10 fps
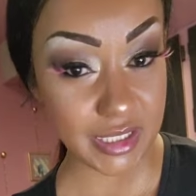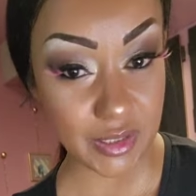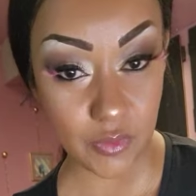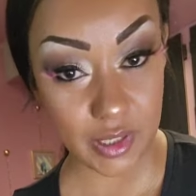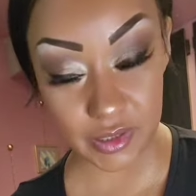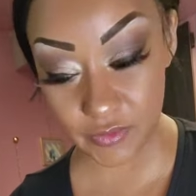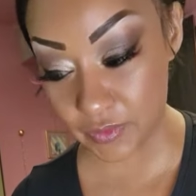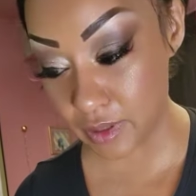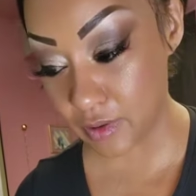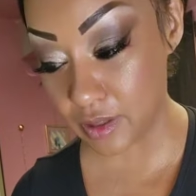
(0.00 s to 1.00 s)
just a
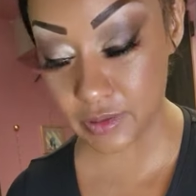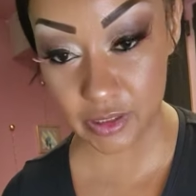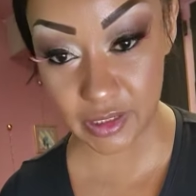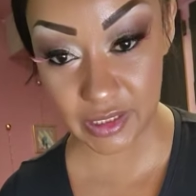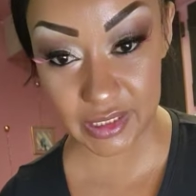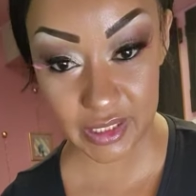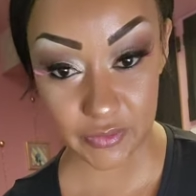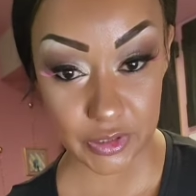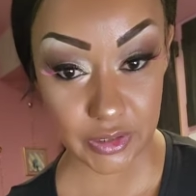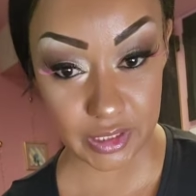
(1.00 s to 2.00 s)
wonderful alternative
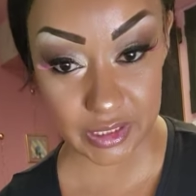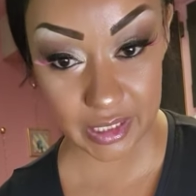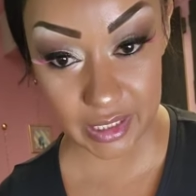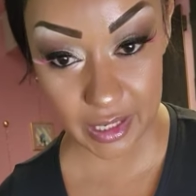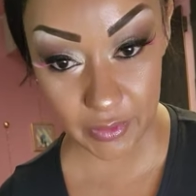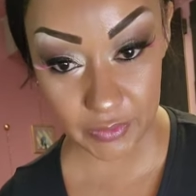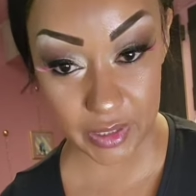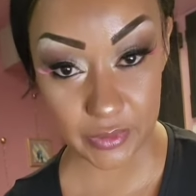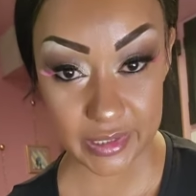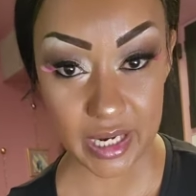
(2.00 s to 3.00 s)
where you can eat
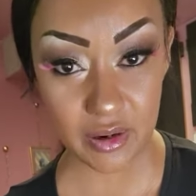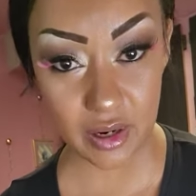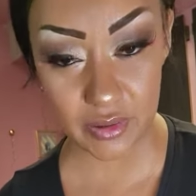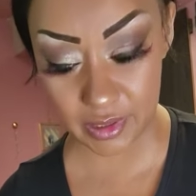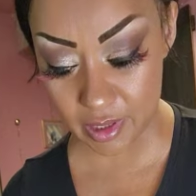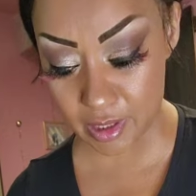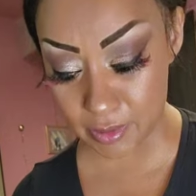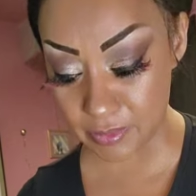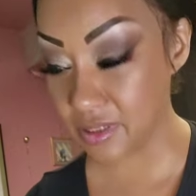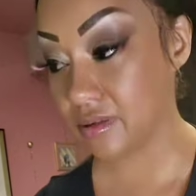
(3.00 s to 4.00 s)
healthy without all the
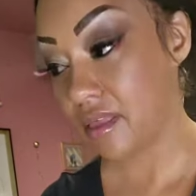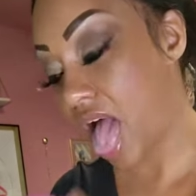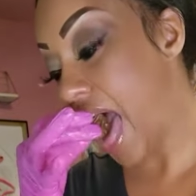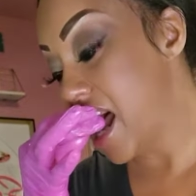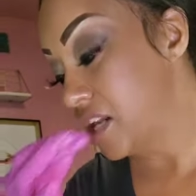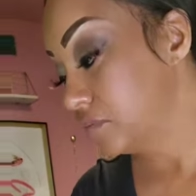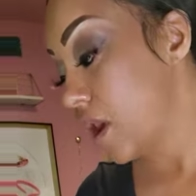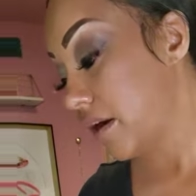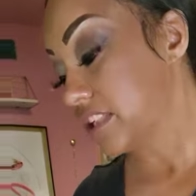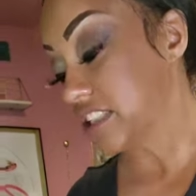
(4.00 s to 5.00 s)
carbs.
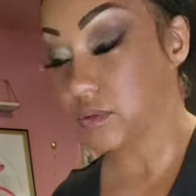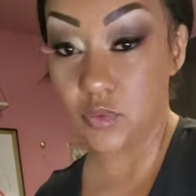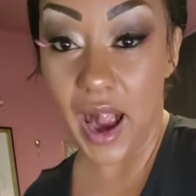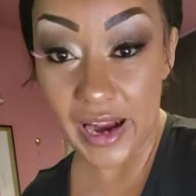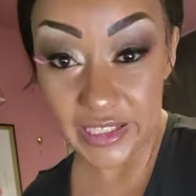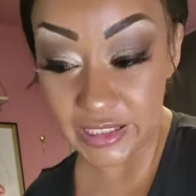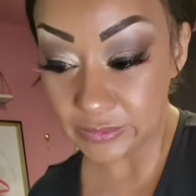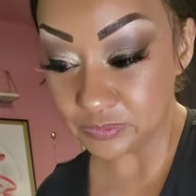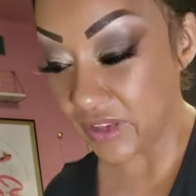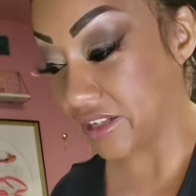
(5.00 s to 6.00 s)
Because rice,
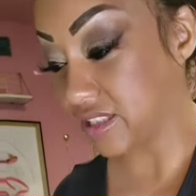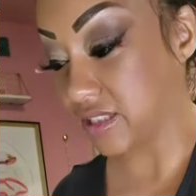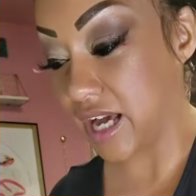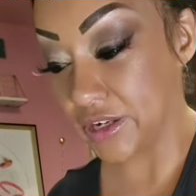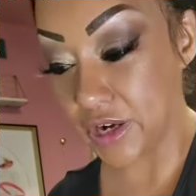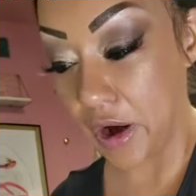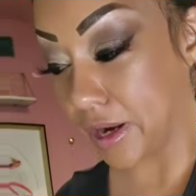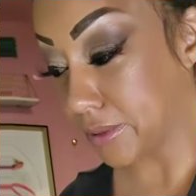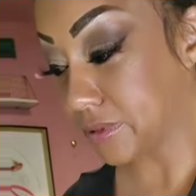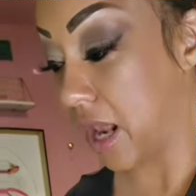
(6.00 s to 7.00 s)
there's a lot of
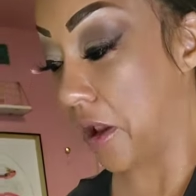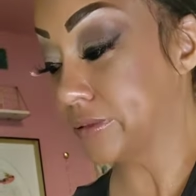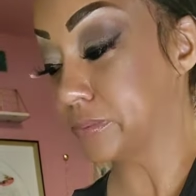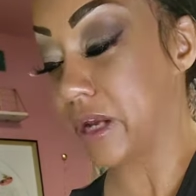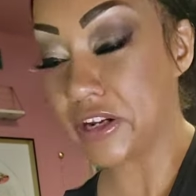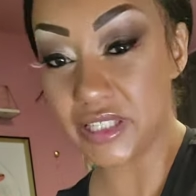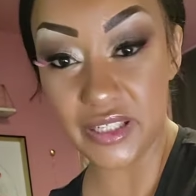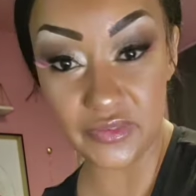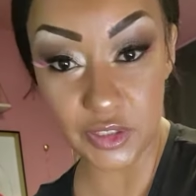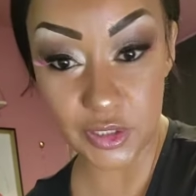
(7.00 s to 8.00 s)
carbs,
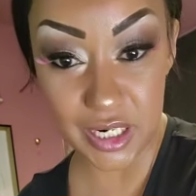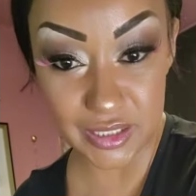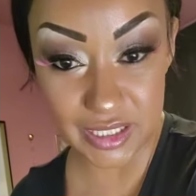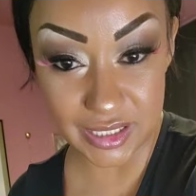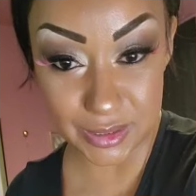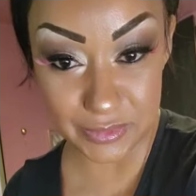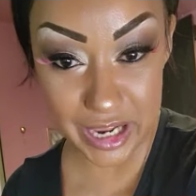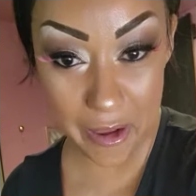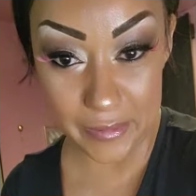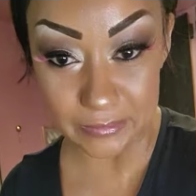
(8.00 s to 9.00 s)
especially if you're trying to slim
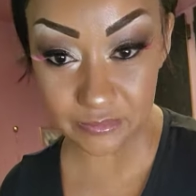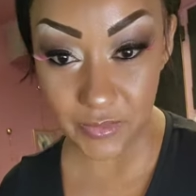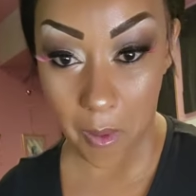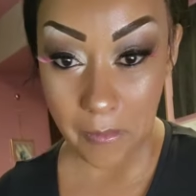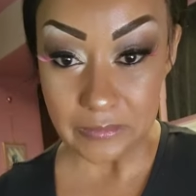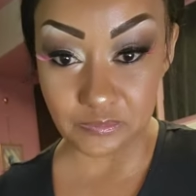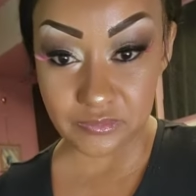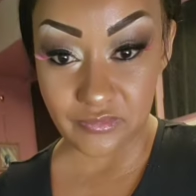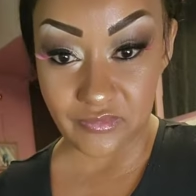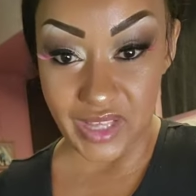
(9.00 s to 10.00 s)
down.
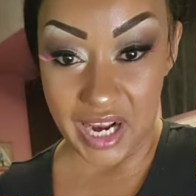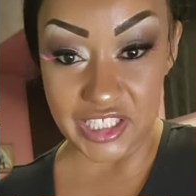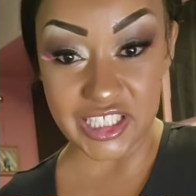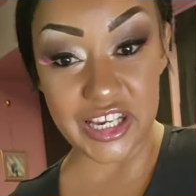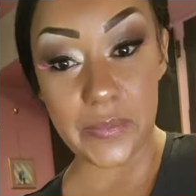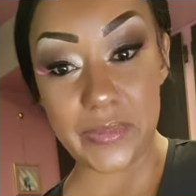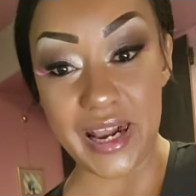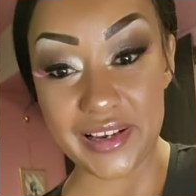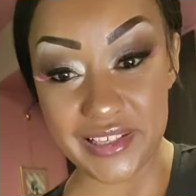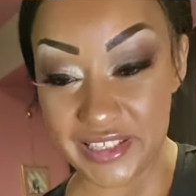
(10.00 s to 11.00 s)
Not a chef, but
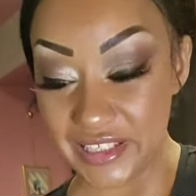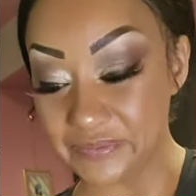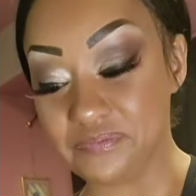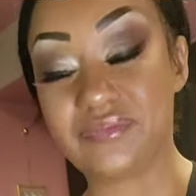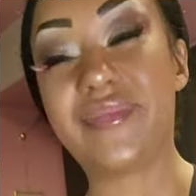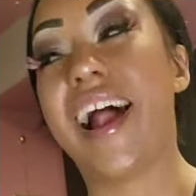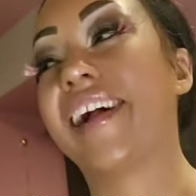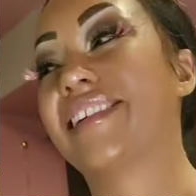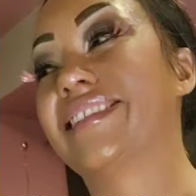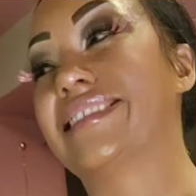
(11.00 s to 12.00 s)
I cook.
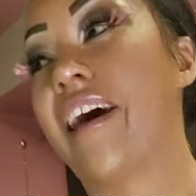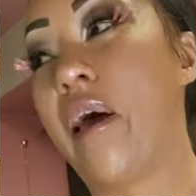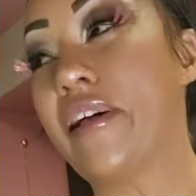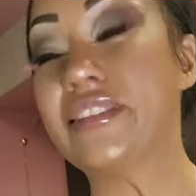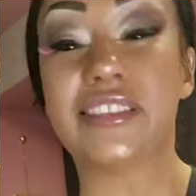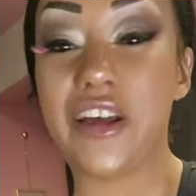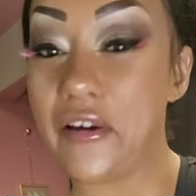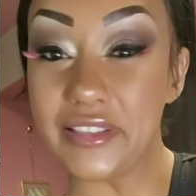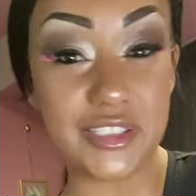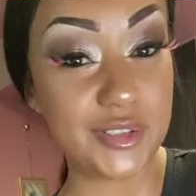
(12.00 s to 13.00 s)
As
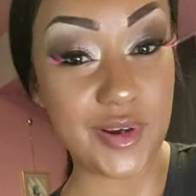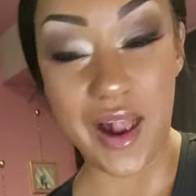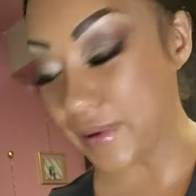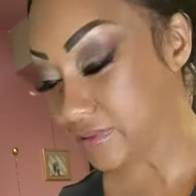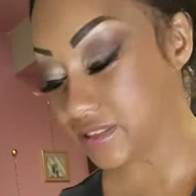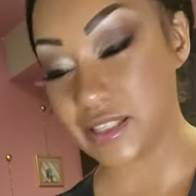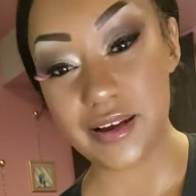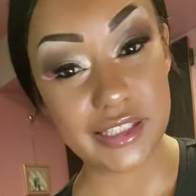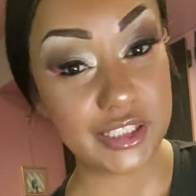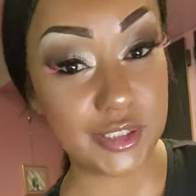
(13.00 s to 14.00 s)
long
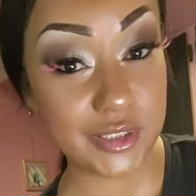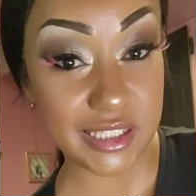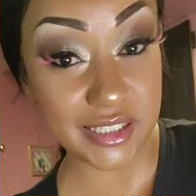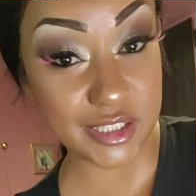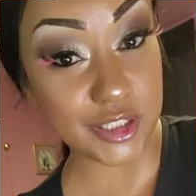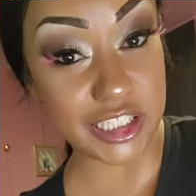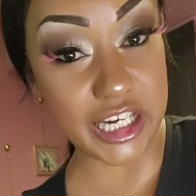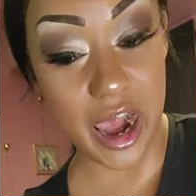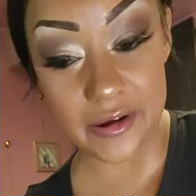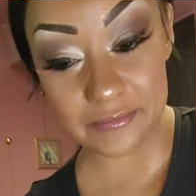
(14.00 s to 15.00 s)
as you cook, you're a
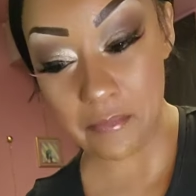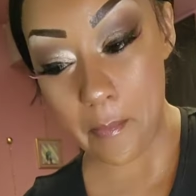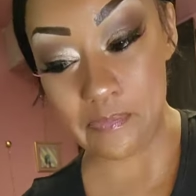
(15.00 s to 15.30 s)
chef.